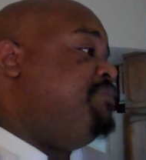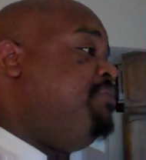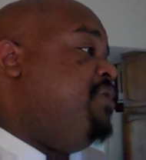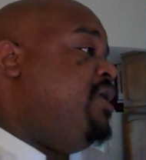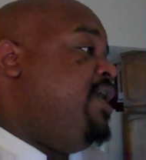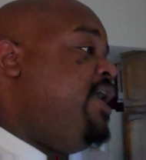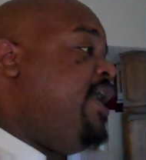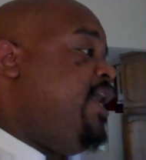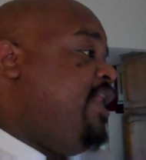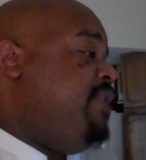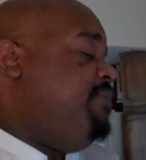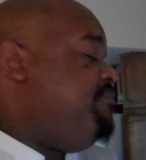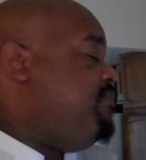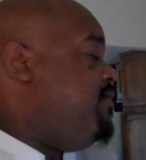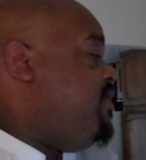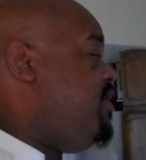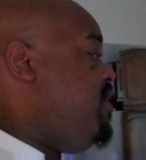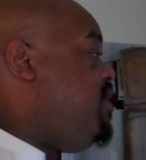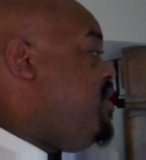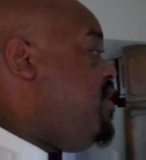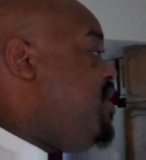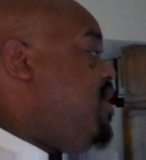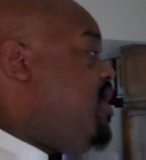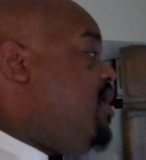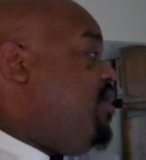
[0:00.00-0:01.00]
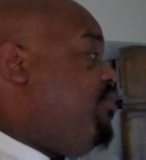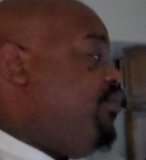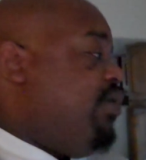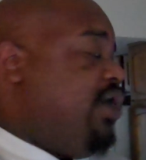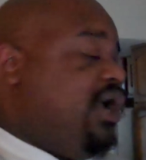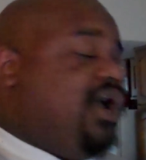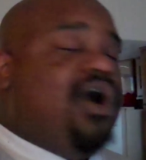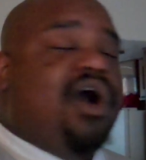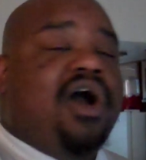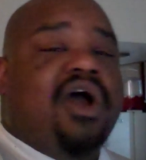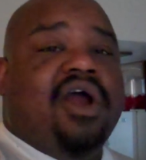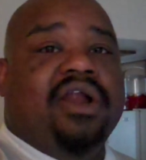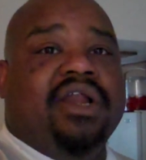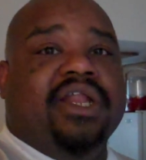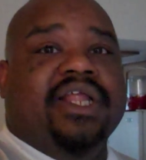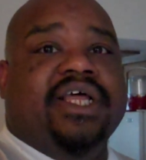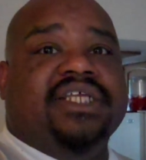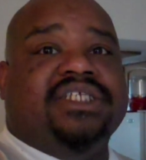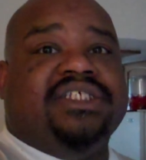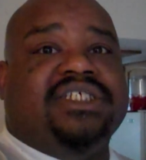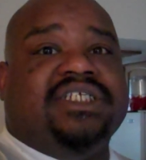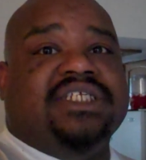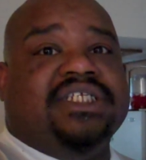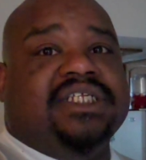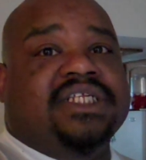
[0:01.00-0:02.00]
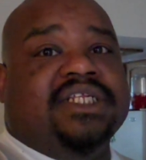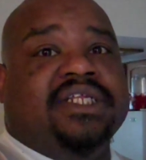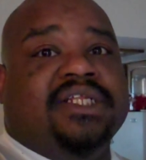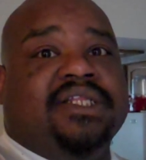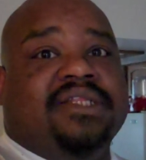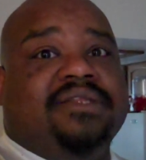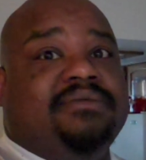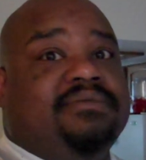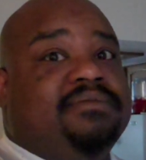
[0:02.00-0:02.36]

But regardless,